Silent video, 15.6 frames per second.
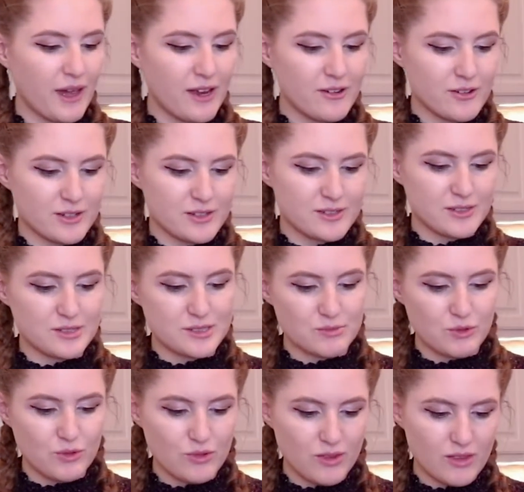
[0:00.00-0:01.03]
batter until
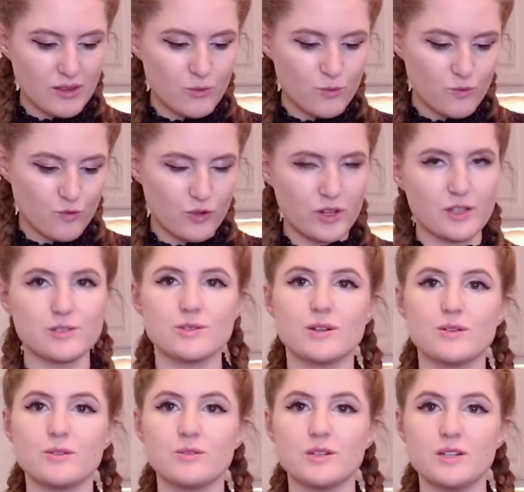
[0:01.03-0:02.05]
smooth and lump-free, so
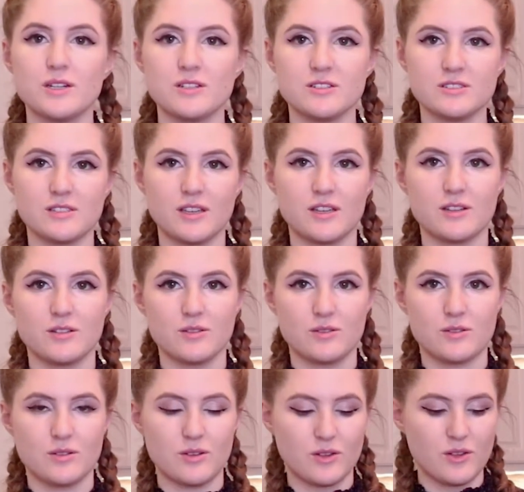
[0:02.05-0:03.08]
I don't really
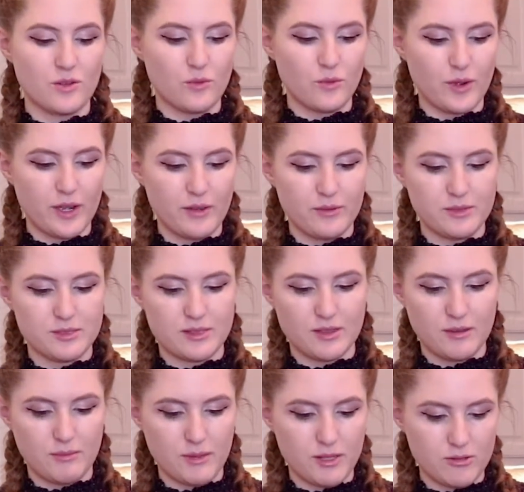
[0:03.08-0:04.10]
understand why it was in
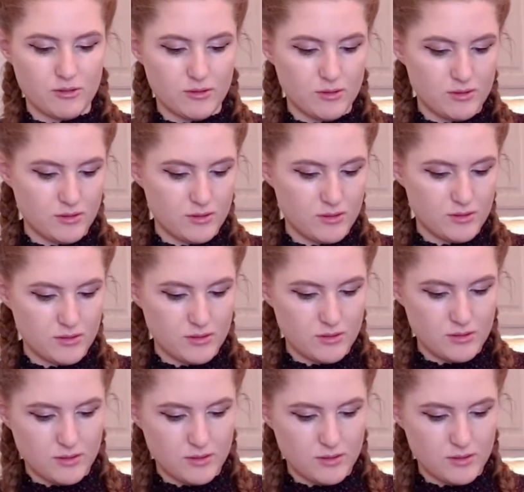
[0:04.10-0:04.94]
the middle. It seems like